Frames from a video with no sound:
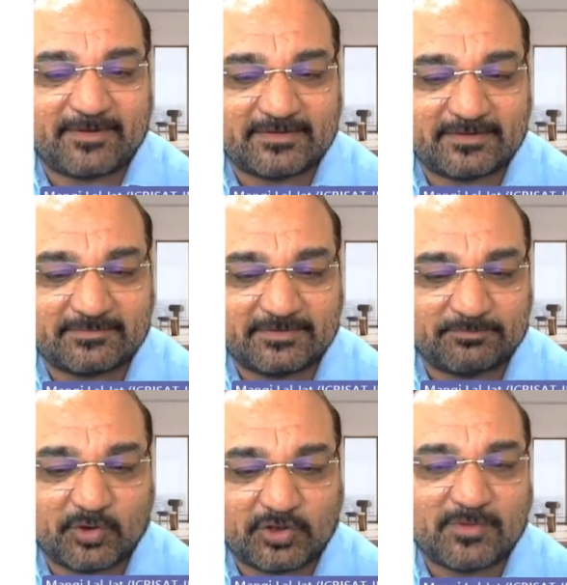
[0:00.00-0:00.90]
and the
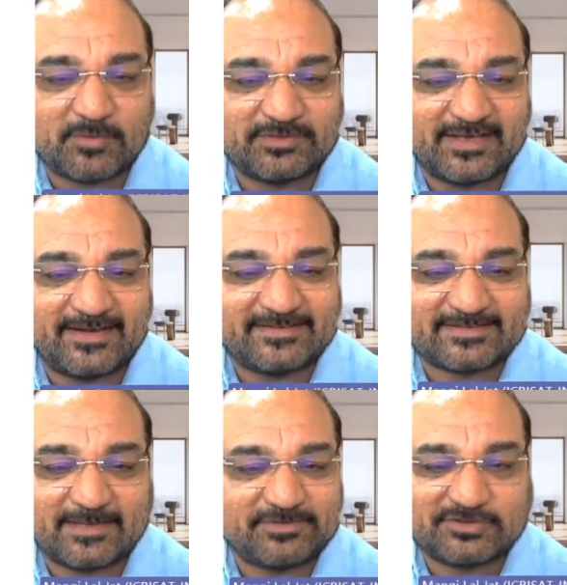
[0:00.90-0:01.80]
bottom of the
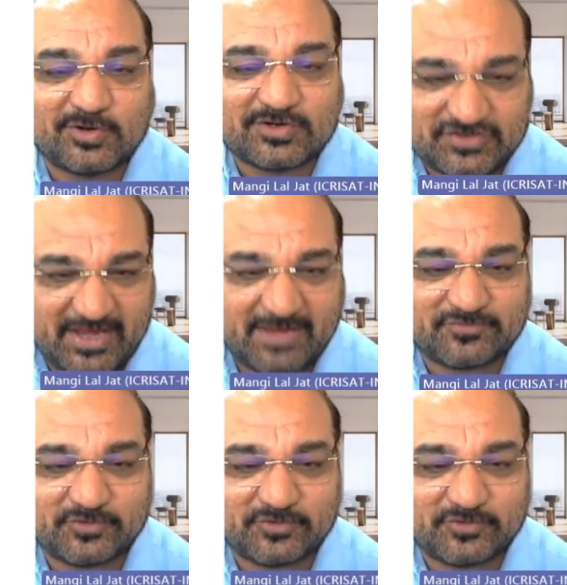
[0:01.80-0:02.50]
landscape is not same.